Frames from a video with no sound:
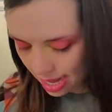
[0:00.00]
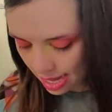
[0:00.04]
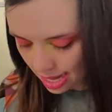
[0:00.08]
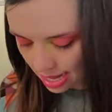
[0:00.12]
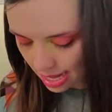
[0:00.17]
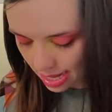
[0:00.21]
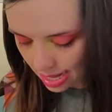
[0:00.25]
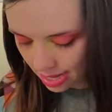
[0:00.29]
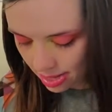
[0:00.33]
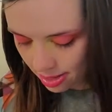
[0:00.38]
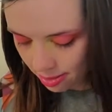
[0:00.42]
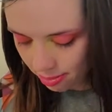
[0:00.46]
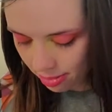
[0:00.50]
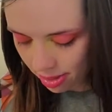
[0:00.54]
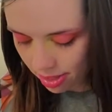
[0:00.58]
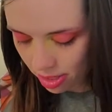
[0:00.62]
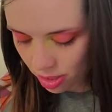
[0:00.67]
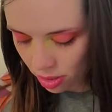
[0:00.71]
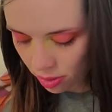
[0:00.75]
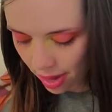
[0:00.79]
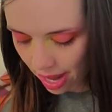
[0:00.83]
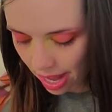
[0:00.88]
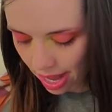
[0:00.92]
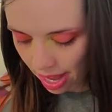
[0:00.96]
Um,
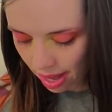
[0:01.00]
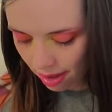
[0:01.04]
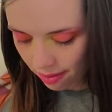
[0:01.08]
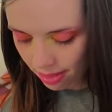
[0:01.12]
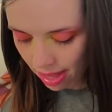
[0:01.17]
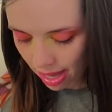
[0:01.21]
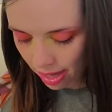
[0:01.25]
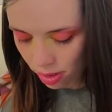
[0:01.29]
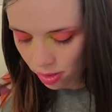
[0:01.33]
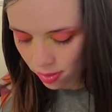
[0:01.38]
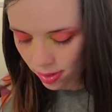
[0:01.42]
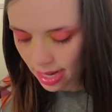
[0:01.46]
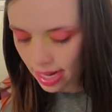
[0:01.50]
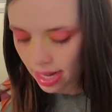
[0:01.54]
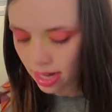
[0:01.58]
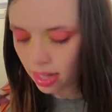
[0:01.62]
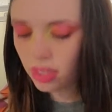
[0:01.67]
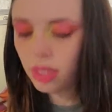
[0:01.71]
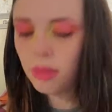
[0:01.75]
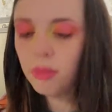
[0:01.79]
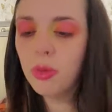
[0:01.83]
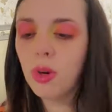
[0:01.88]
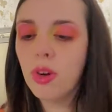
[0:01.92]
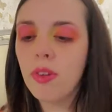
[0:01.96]
so I have that green on
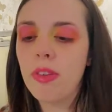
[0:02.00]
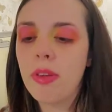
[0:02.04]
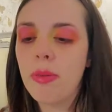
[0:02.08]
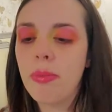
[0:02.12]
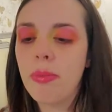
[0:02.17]
the Morphe